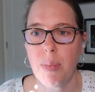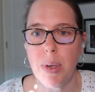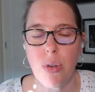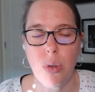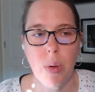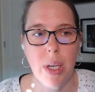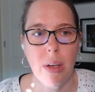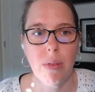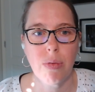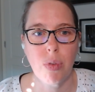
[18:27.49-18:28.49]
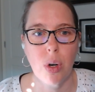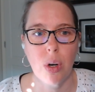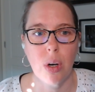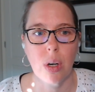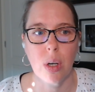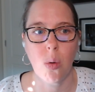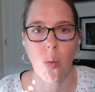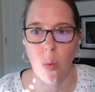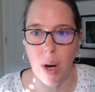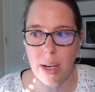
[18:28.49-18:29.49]
been doing for
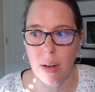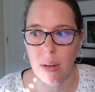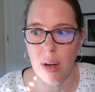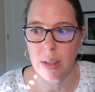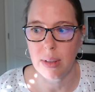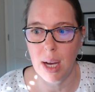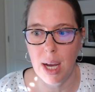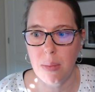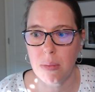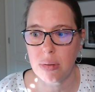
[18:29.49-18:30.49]
quite a long time,